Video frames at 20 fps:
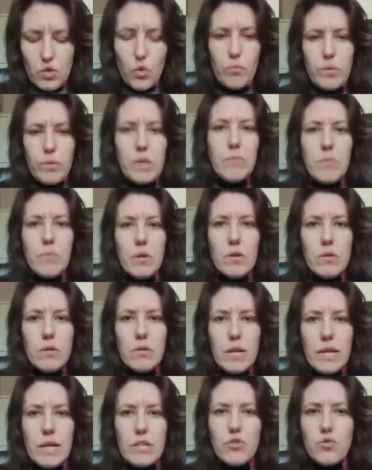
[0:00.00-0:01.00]
people
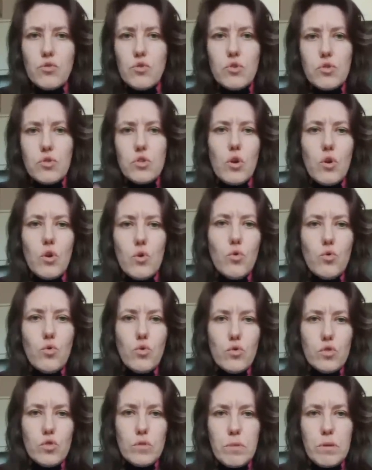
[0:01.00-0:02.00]
and you don't know who
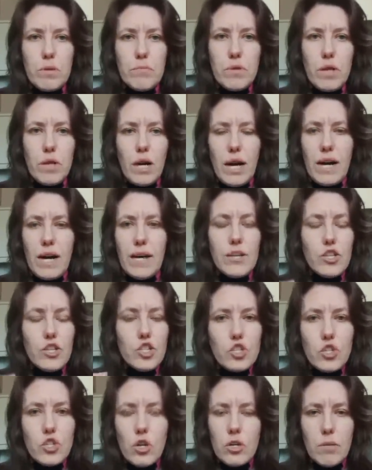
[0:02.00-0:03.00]
those people are.
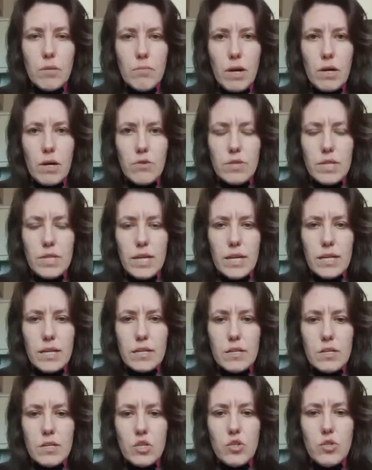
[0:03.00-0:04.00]
It's not about
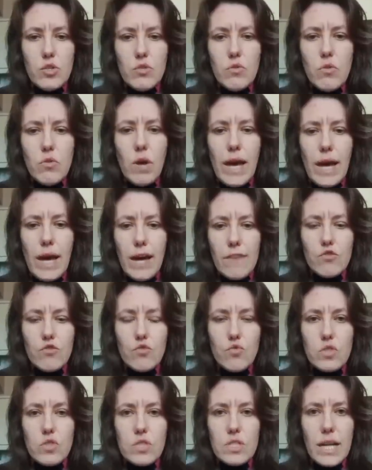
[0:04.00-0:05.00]
that. You have
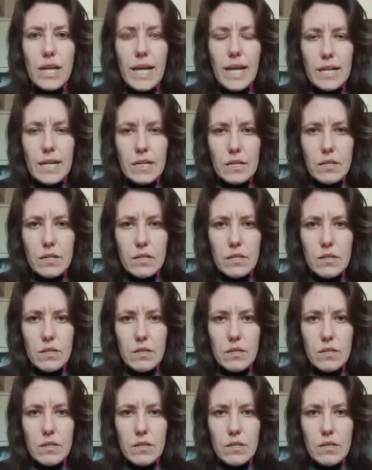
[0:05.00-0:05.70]
to stand.